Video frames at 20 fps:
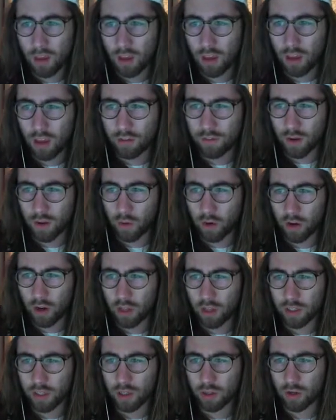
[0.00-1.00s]
if they were
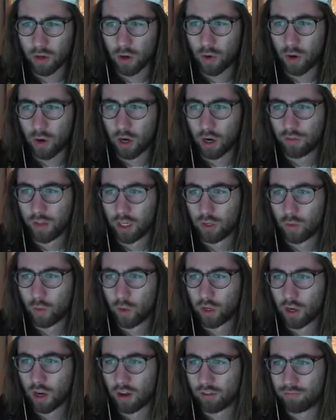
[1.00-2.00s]
not legally required, then you
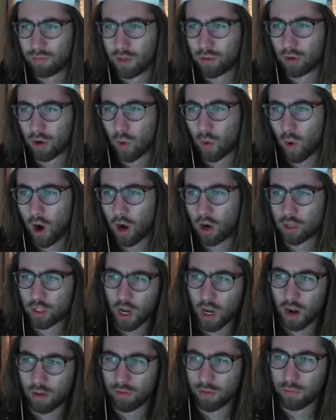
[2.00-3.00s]
wouldn't have been required to
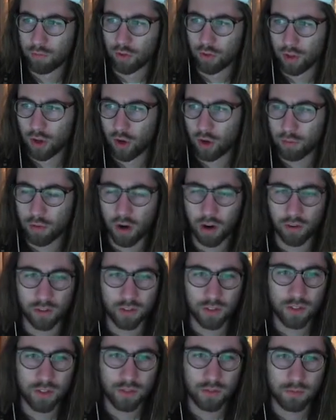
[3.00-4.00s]
have them for the out of
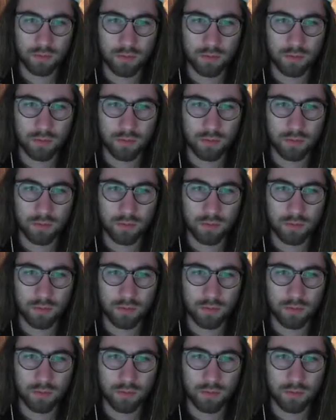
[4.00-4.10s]
province.